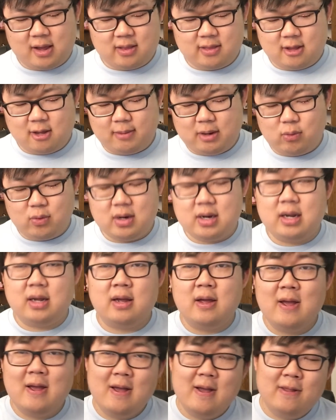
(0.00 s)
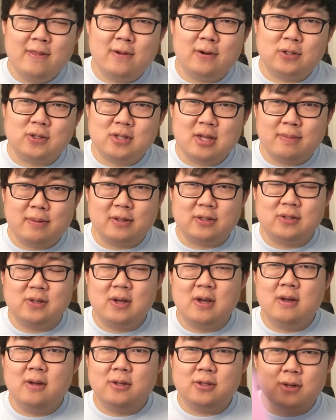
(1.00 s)
and they'll be reading their snippets.
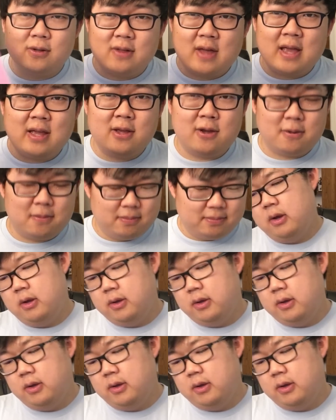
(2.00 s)
So thank you.